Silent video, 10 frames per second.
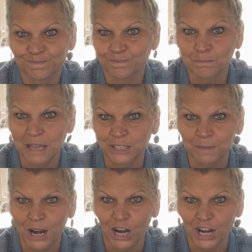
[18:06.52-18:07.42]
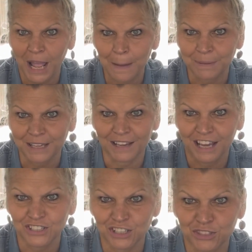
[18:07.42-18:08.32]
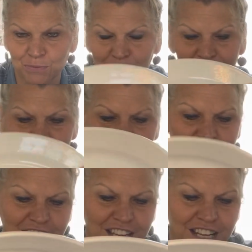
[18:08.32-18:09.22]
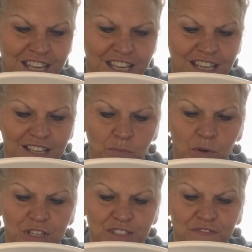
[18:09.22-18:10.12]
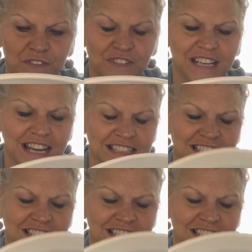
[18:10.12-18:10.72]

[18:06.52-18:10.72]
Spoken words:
makes my heart happy. I just really like it. It was 59